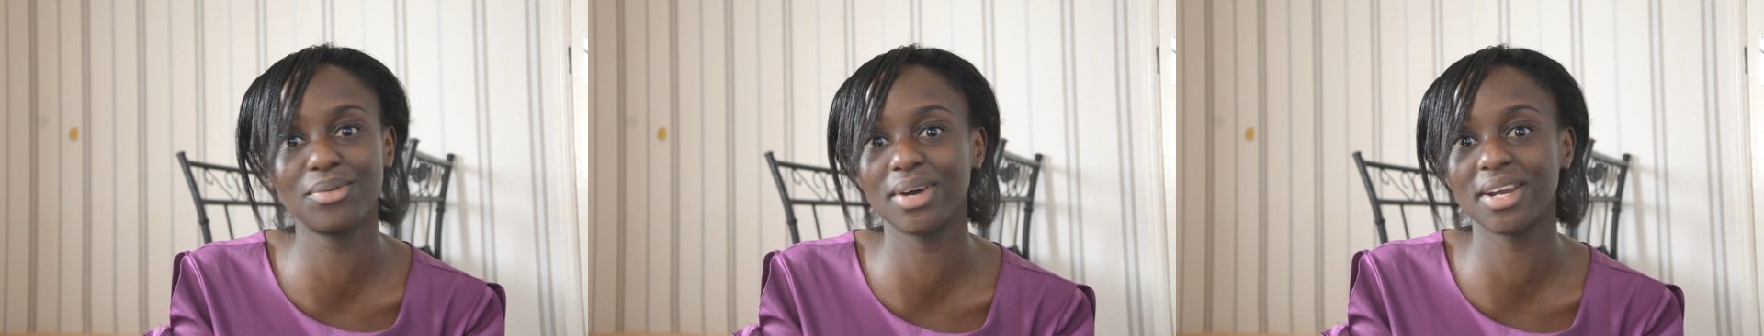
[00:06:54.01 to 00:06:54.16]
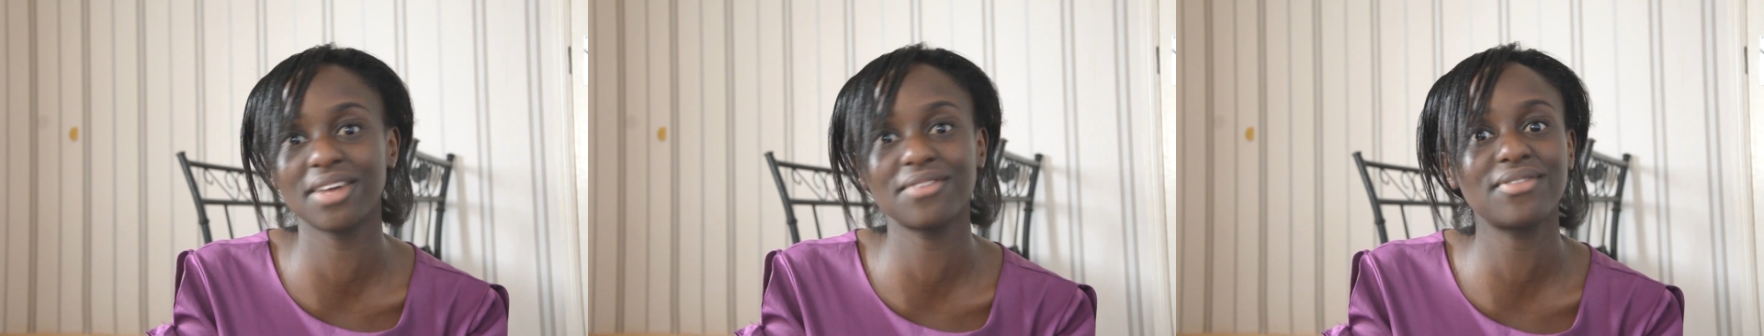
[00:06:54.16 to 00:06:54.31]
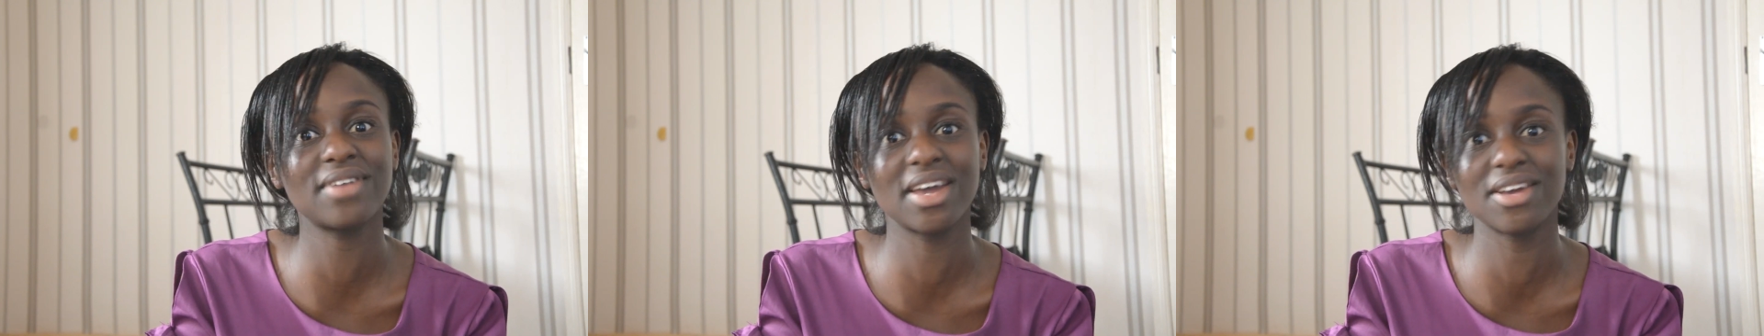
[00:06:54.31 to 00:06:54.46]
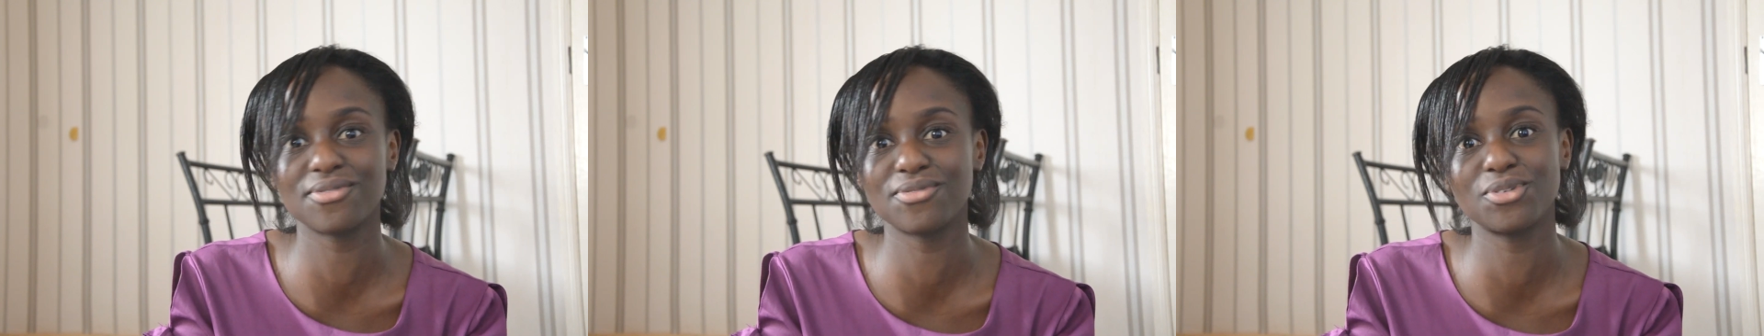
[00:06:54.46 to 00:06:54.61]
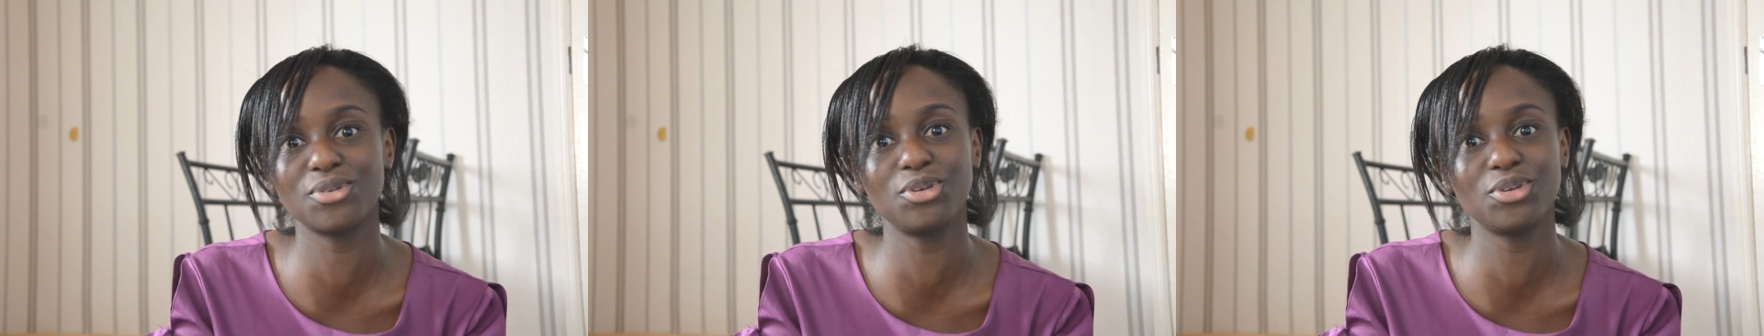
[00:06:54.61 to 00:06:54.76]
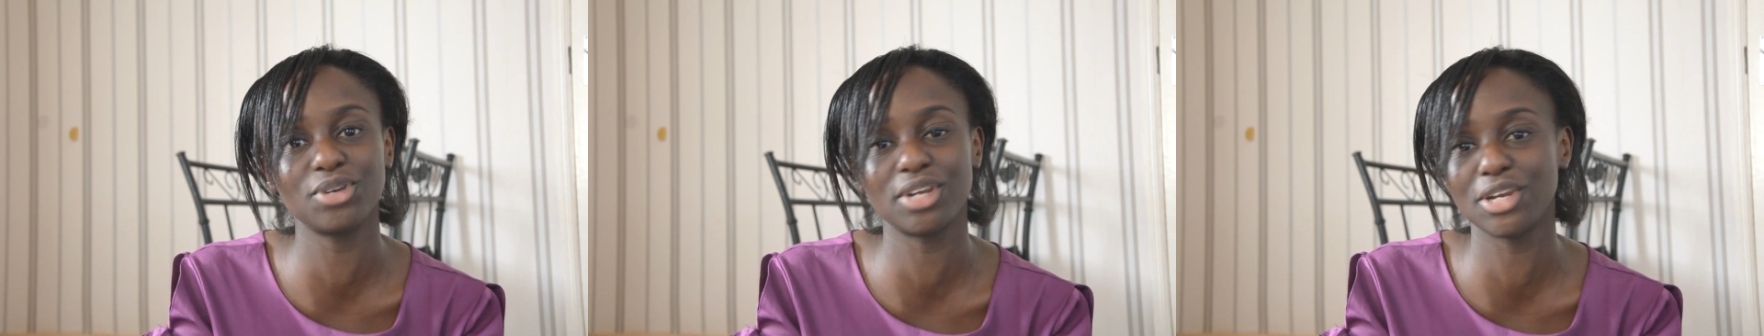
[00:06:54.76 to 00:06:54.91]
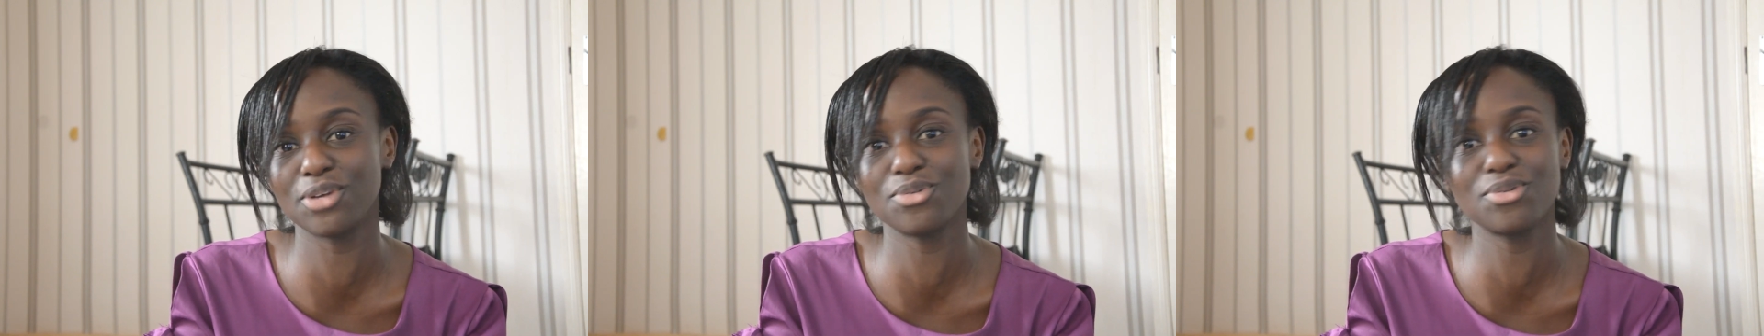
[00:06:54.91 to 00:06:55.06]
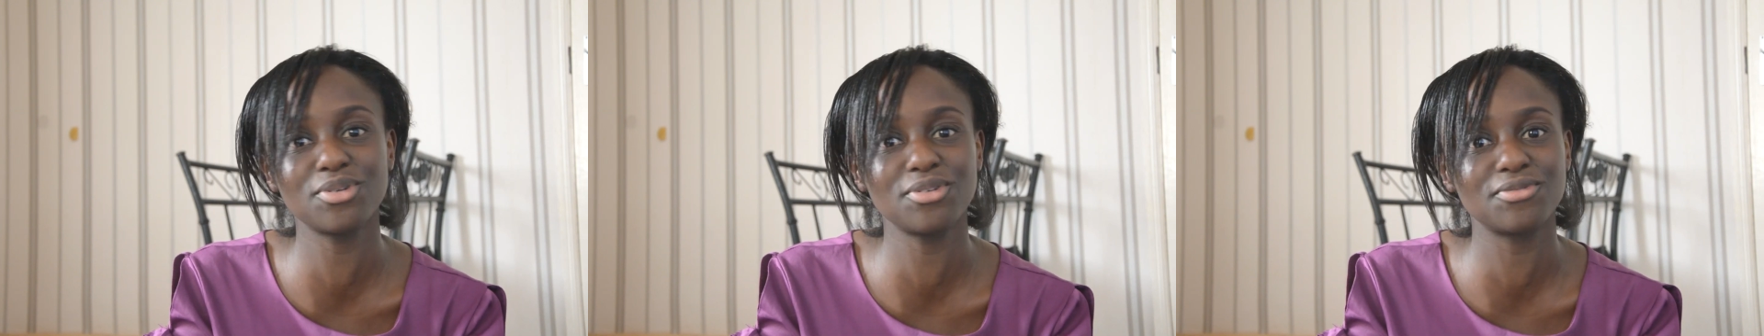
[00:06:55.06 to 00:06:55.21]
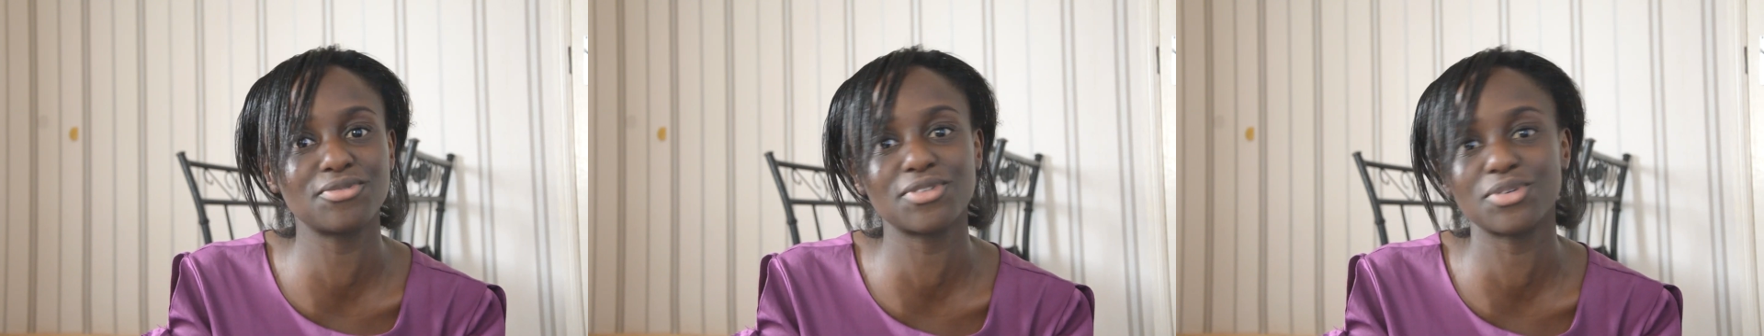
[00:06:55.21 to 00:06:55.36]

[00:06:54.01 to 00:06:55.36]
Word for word: whatever I followed? I don't know